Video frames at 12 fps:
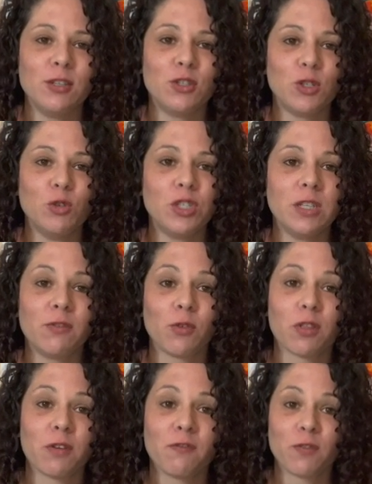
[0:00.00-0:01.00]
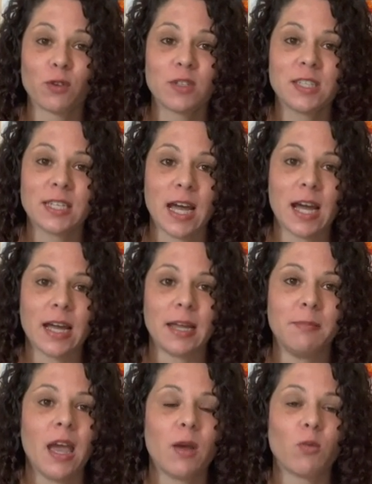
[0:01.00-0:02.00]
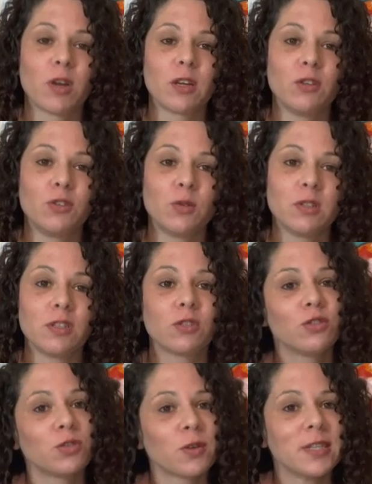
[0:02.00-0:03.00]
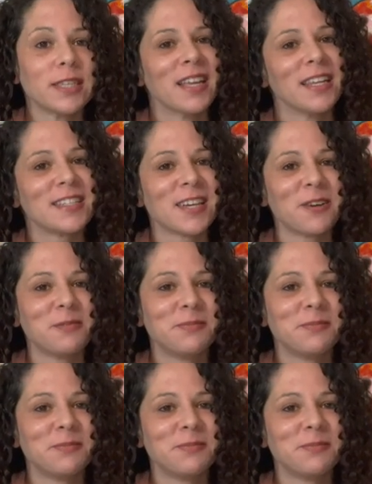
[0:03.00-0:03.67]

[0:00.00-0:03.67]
sushi for the first time and we're gonna do a little story time. Let's go.